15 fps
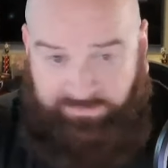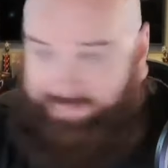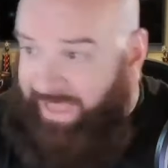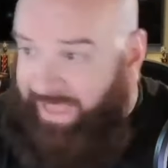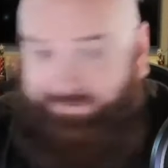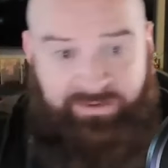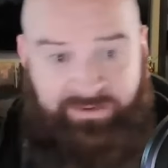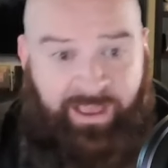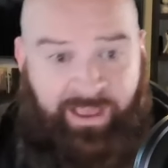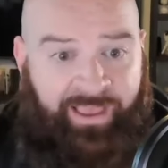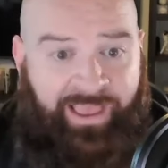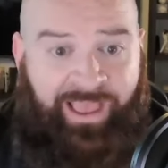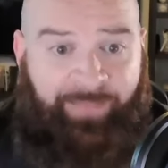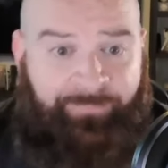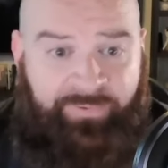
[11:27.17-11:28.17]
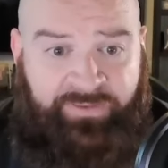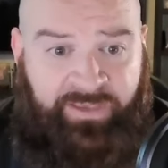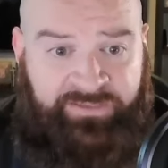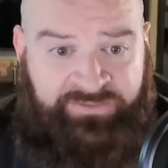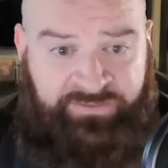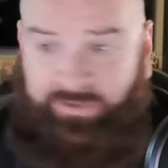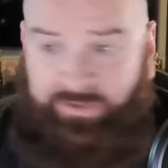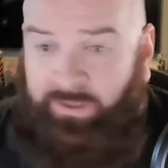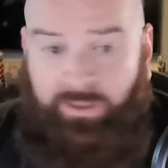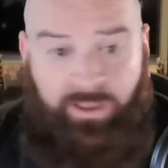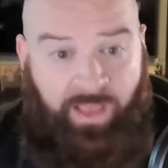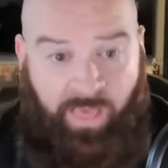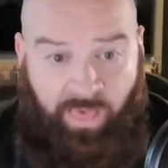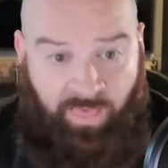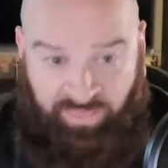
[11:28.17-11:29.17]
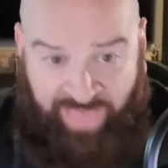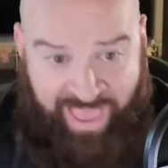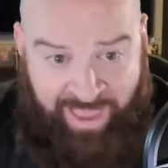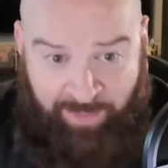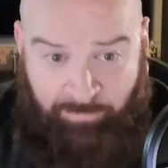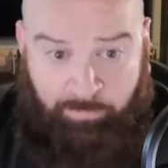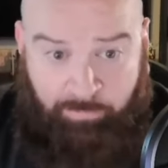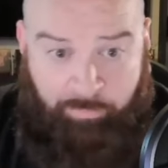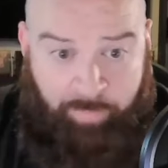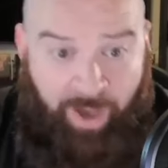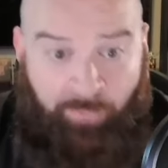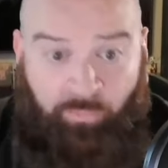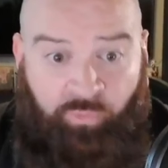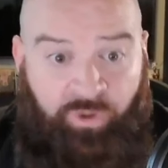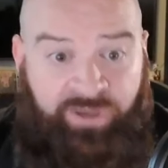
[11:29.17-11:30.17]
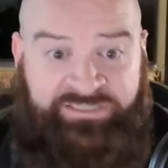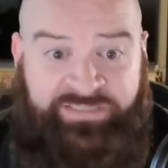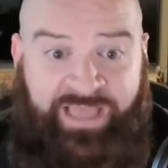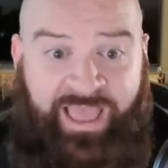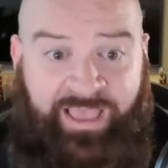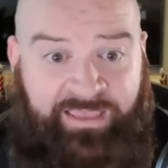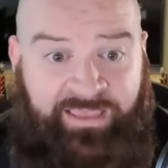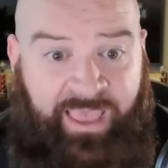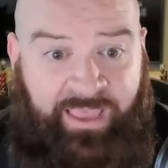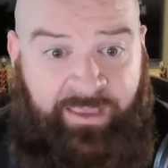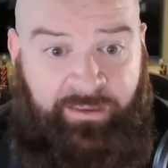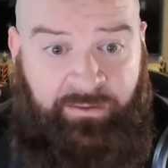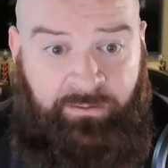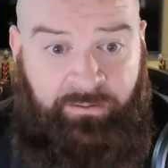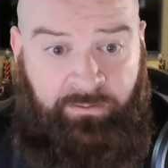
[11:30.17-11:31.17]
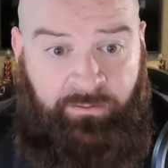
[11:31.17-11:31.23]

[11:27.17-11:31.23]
That did not happen yesterday. They bum-rushed that gate.